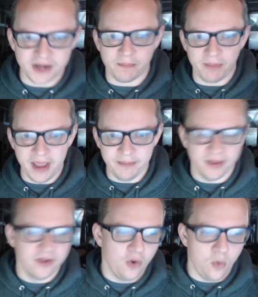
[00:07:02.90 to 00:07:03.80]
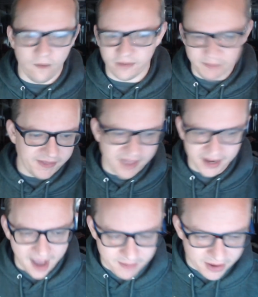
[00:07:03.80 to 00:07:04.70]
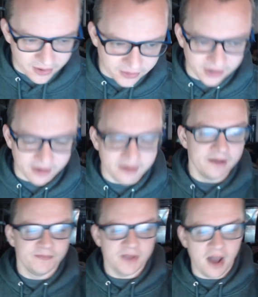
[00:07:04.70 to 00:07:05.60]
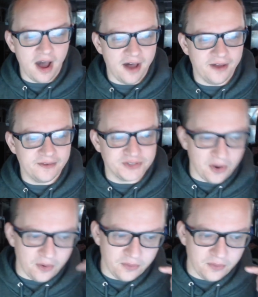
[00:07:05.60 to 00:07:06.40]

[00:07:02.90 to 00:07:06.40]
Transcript: pipe, whoever made that comment earlier. So